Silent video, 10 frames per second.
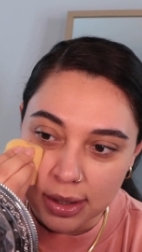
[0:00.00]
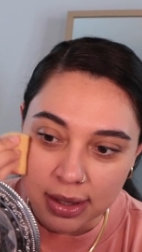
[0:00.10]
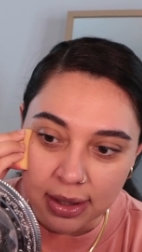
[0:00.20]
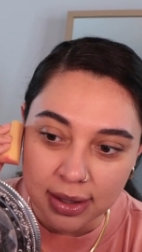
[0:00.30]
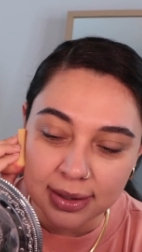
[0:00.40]

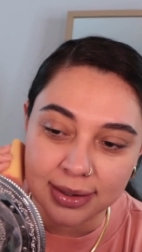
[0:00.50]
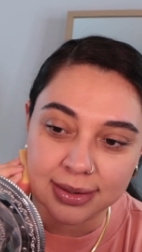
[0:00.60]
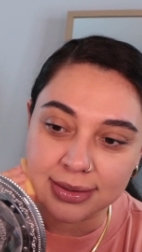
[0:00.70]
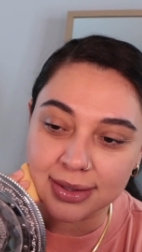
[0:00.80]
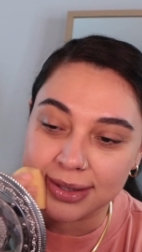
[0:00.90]

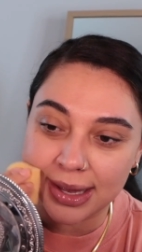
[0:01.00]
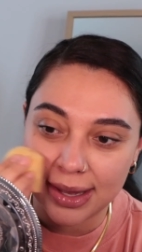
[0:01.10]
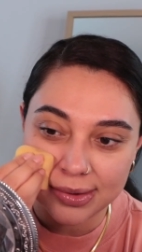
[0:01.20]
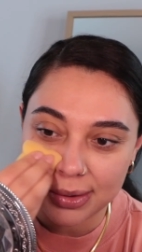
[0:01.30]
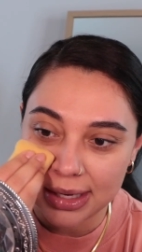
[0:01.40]
And
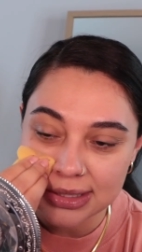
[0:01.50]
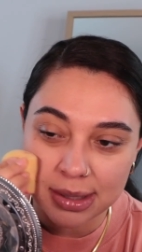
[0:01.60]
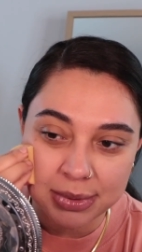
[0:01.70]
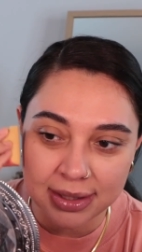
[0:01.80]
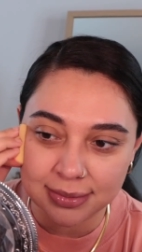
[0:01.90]
yeah, you guys, I
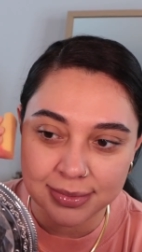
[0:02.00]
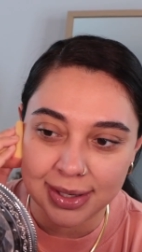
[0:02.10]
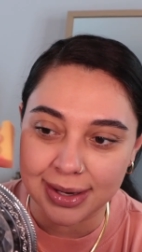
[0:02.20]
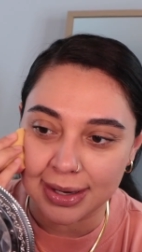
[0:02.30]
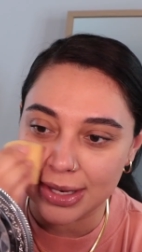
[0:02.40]
mean,
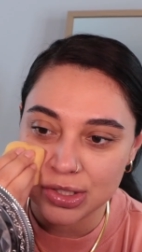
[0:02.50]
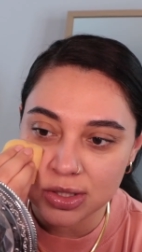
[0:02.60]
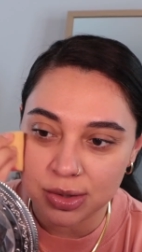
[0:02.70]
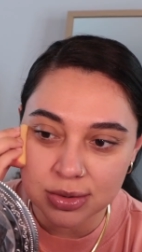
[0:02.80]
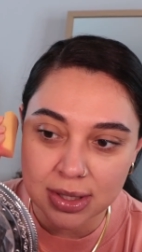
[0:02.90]
again, I
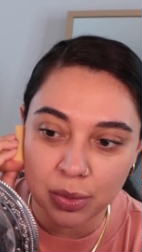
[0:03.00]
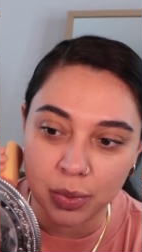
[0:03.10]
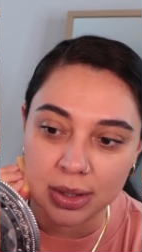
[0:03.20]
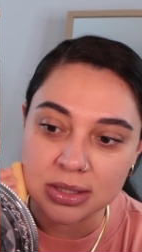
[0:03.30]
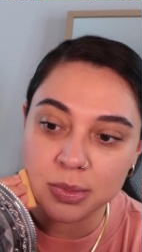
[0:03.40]
just used it
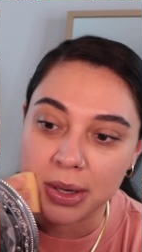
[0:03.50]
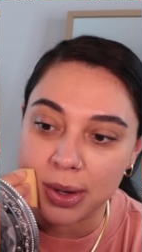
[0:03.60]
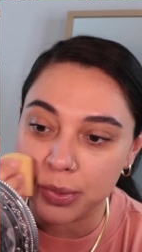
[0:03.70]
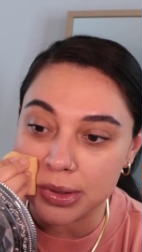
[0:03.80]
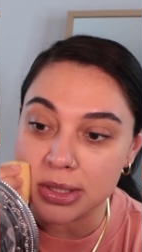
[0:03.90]
once, but
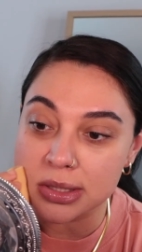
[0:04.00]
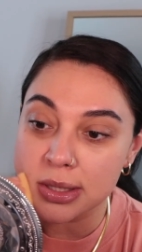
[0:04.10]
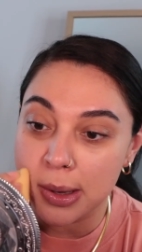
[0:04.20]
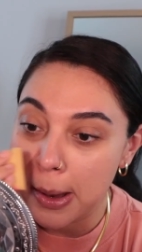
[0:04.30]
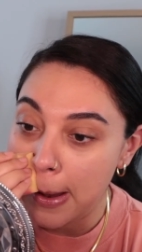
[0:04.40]
I was
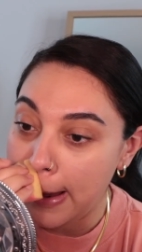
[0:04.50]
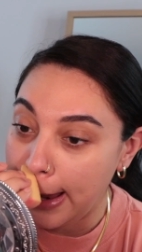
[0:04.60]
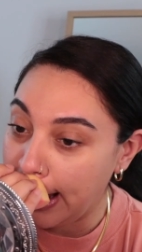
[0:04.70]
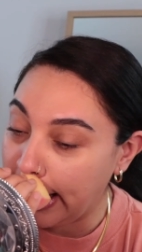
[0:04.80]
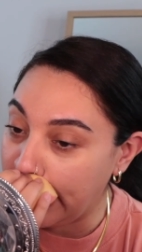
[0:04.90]

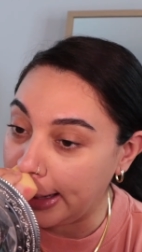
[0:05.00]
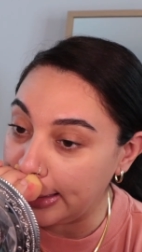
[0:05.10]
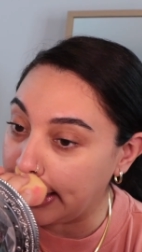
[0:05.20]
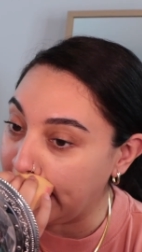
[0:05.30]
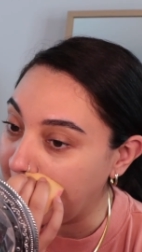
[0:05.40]

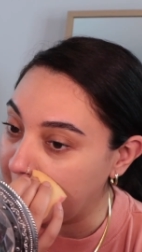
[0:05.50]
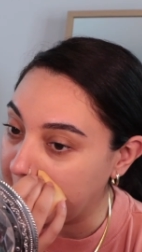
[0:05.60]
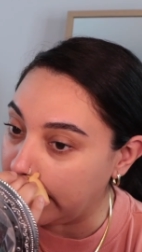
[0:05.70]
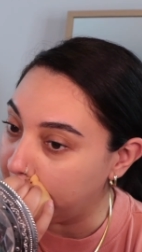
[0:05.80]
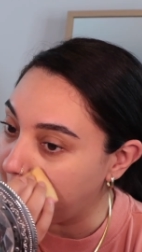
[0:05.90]
highly,
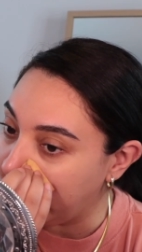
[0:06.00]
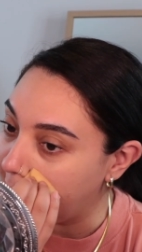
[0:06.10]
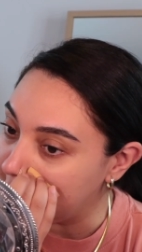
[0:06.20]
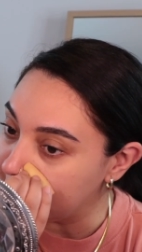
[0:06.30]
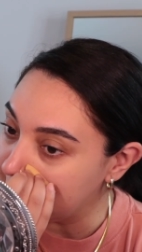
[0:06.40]
highly
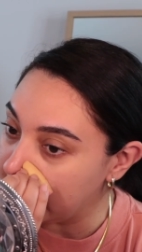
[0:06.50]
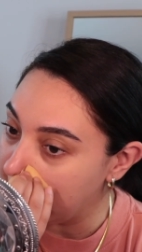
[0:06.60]
impressed.